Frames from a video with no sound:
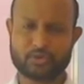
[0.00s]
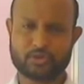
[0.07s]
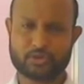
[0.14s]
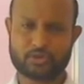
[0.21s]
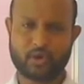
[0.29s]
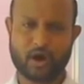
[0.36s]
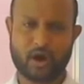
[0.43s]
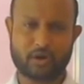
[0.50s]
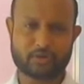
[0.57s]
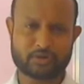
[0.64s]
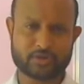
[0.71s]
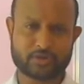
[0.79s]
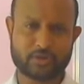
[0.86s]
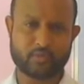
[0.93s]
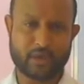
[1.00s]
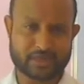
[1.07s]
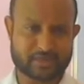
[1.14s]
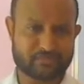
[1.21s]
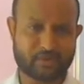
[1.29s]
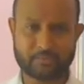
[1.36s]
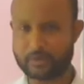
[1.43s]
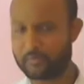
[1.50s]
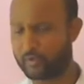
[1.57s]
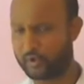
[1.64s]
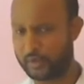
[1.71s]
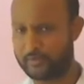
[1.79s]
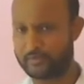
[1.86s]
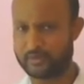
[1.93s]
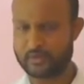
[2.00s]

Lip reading: throw out waste from their body.